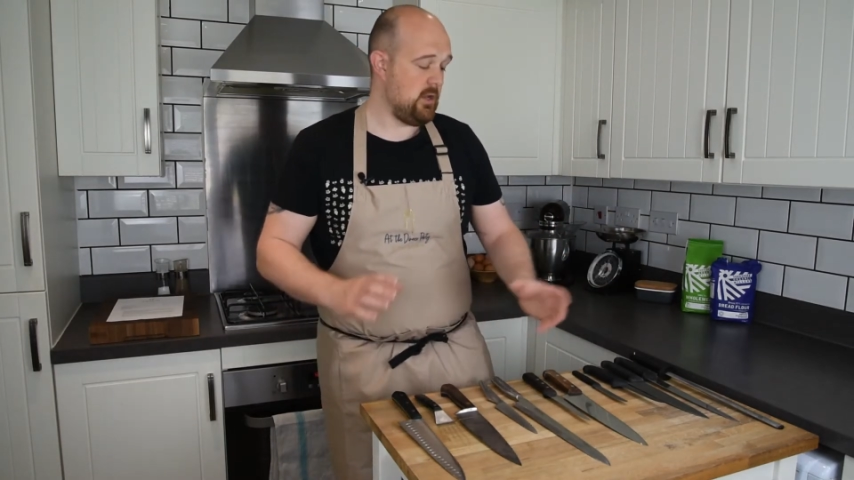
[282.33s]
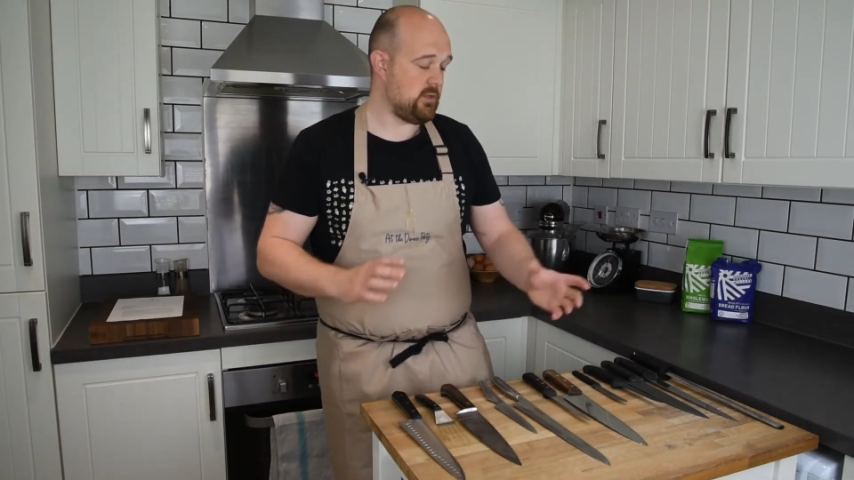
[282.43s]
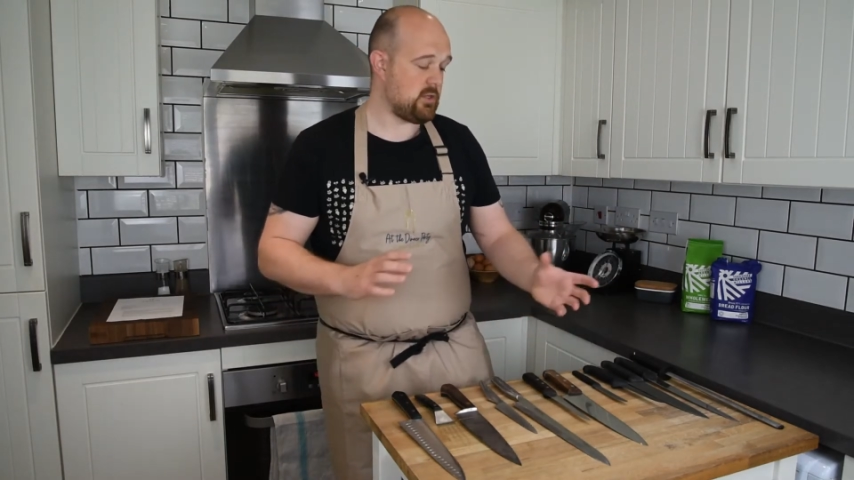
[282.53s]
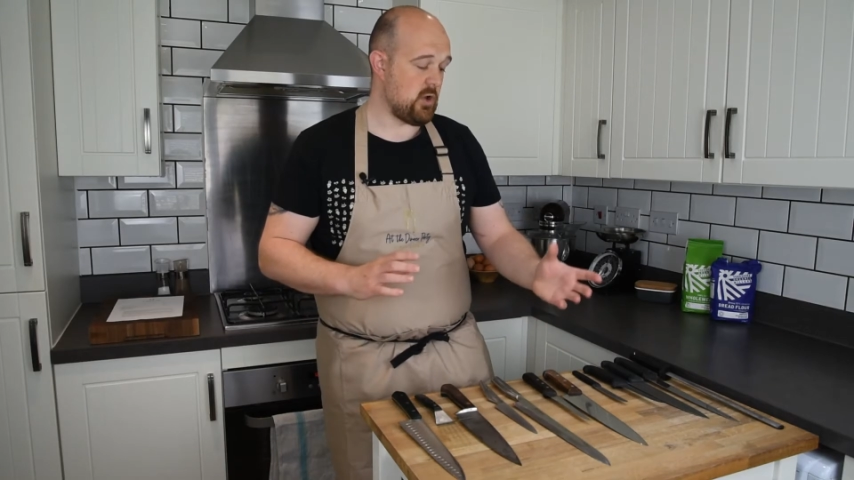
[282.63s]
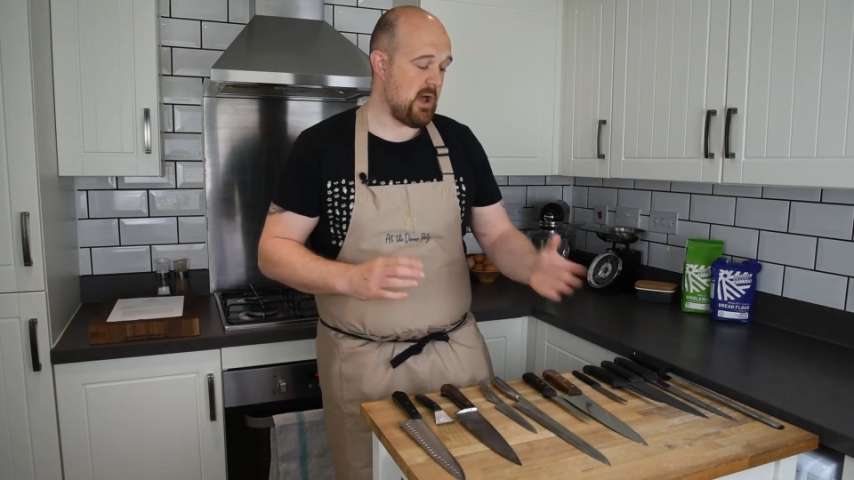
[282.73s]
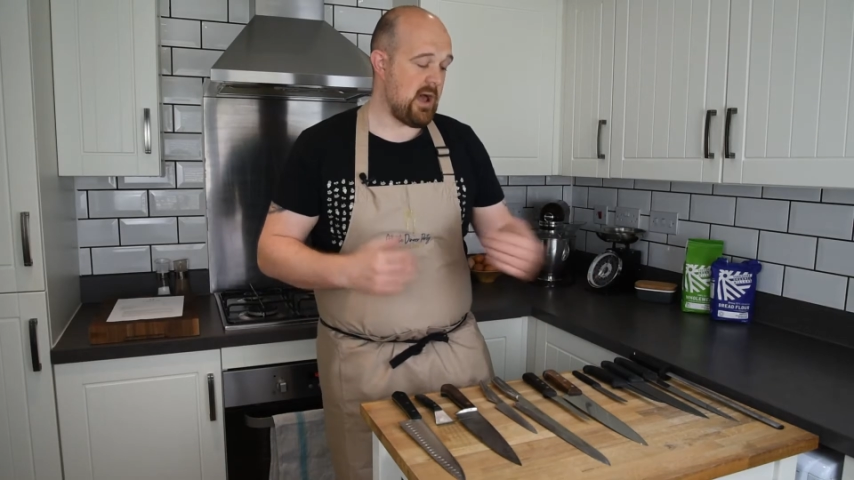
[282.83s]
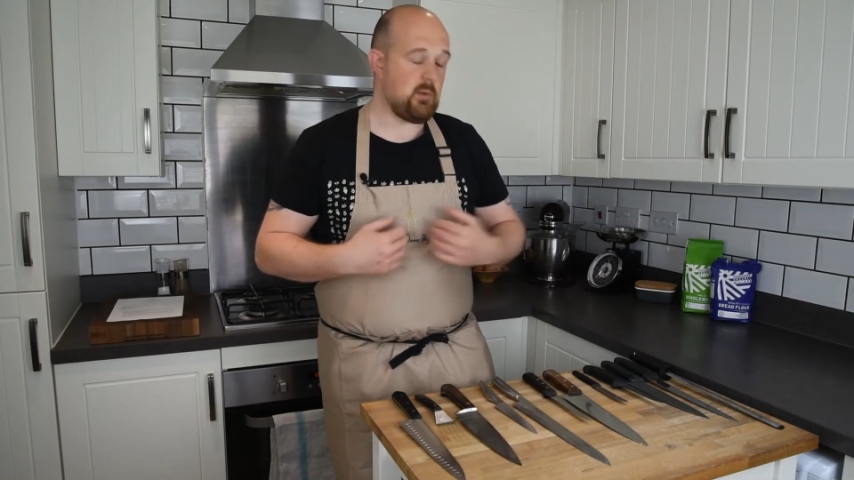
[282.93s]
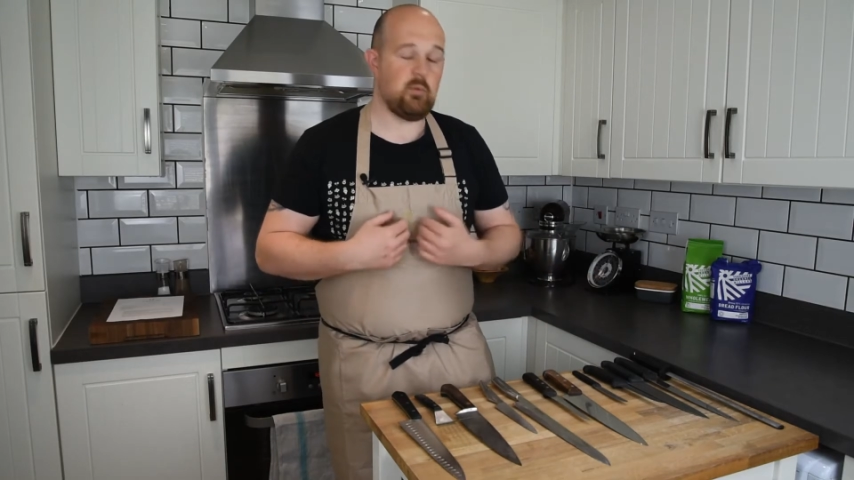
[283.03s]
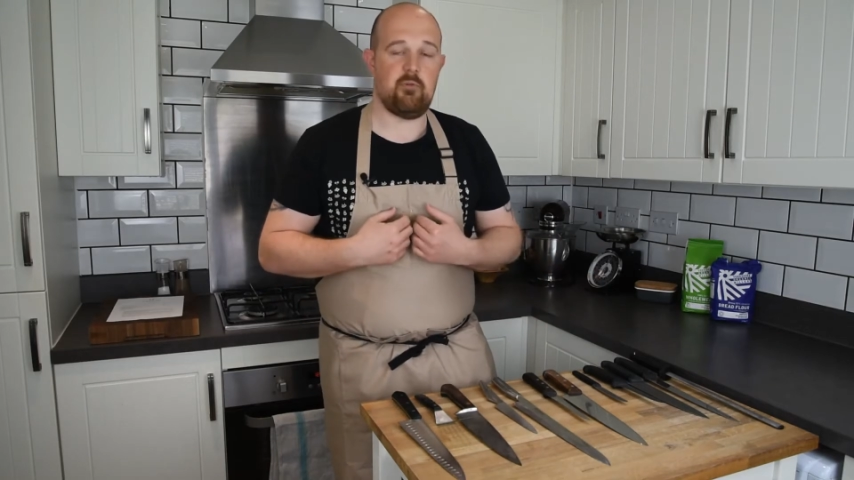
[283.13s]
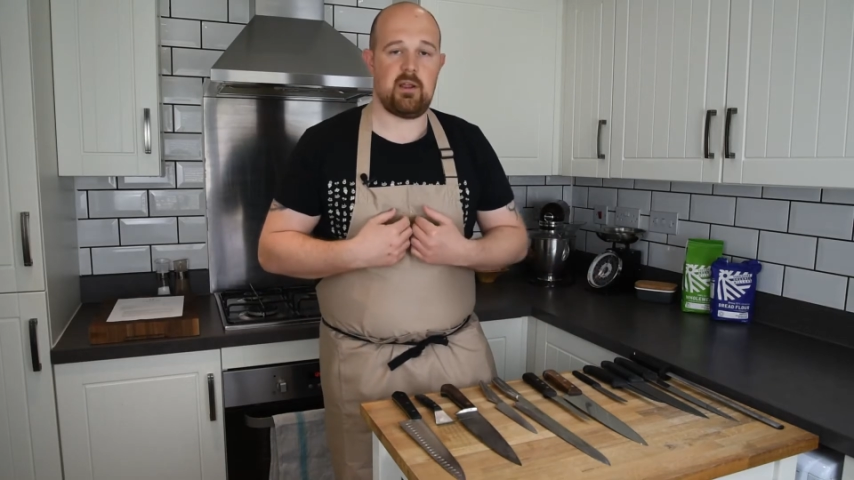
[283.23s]
So I
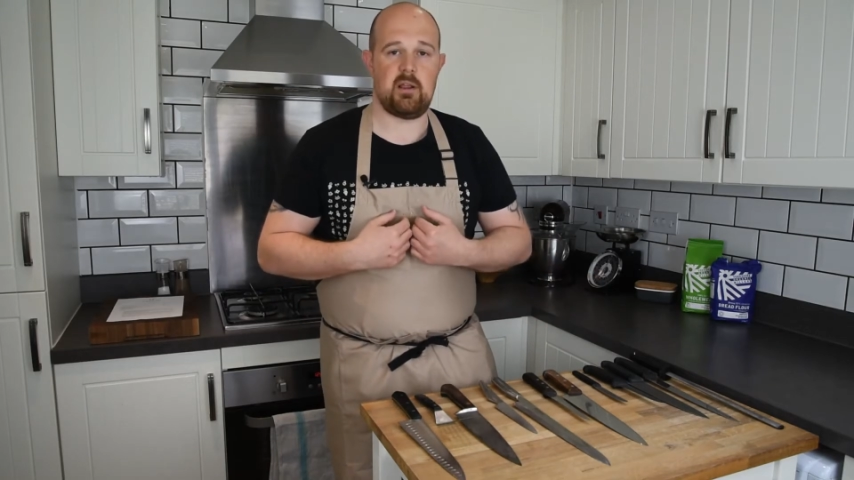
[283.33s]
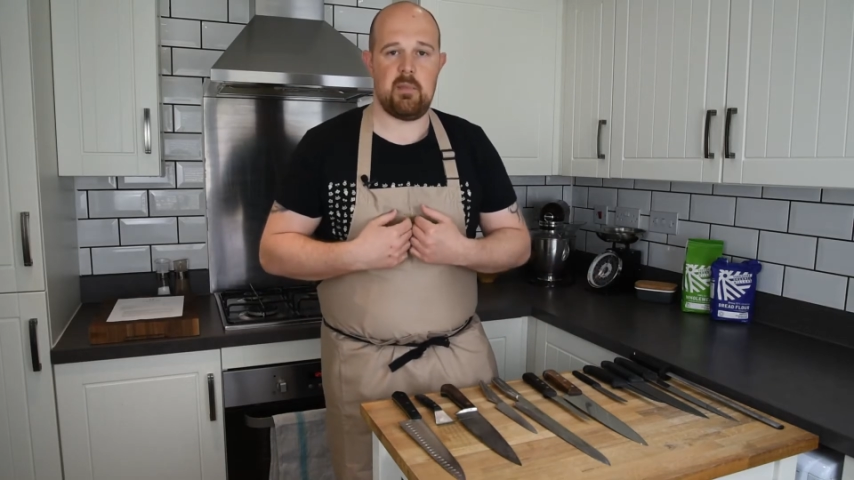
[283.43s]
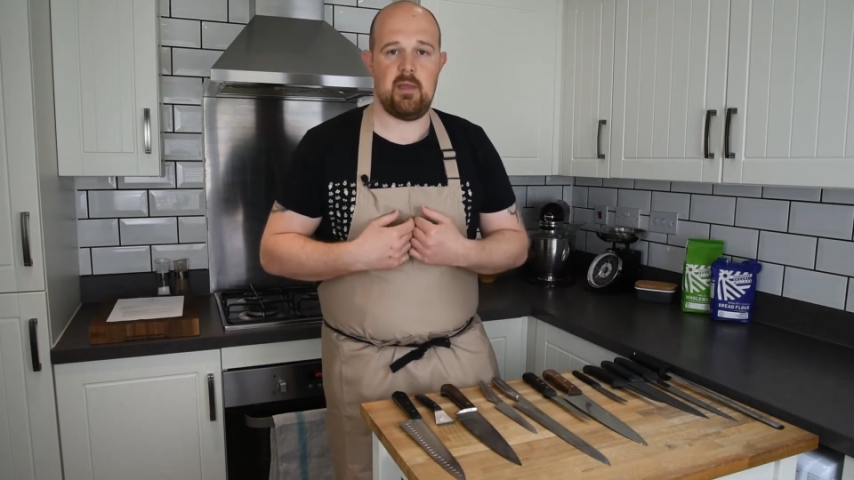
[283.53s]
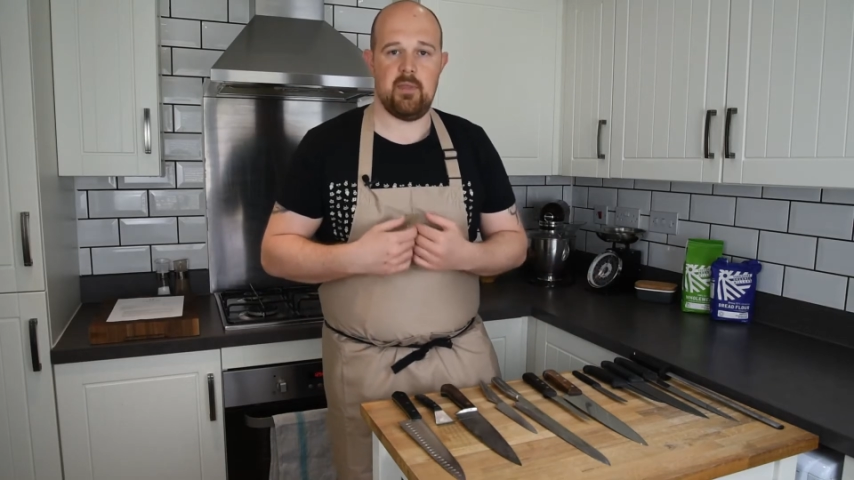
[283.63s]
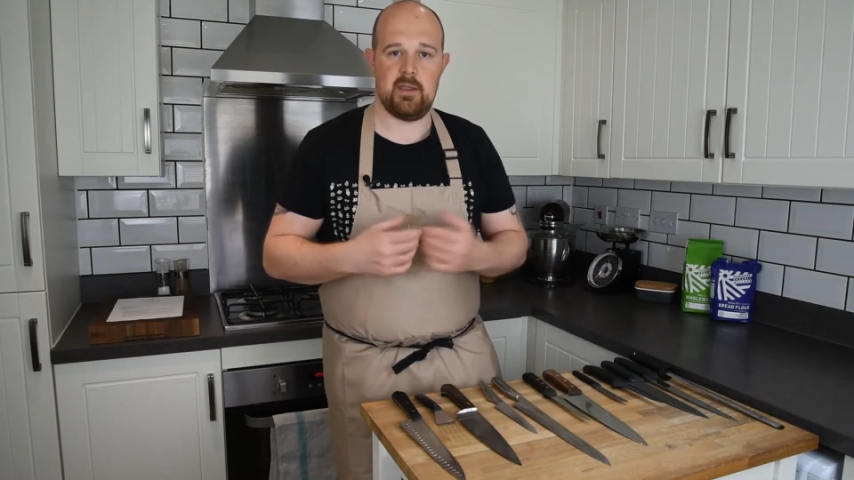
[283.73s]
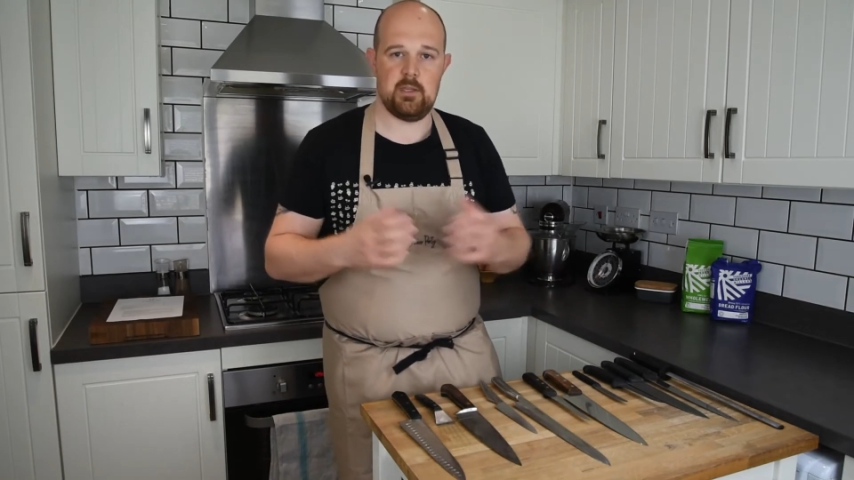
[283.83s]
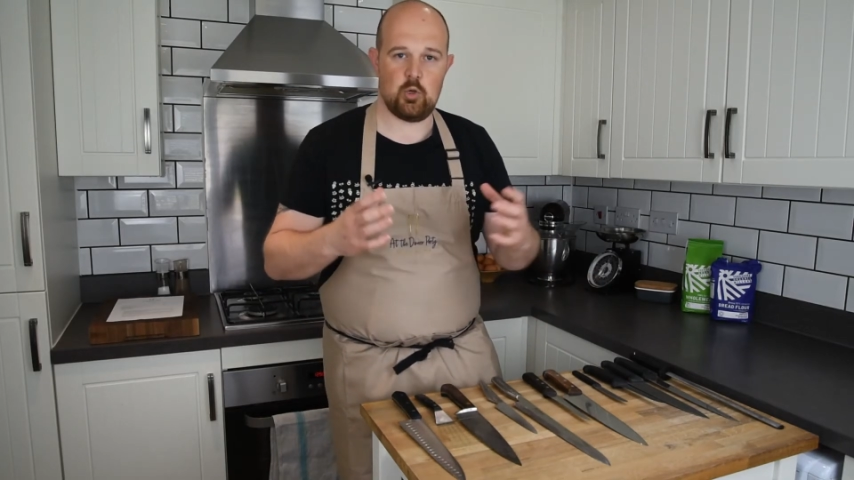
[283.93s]
would recommend that you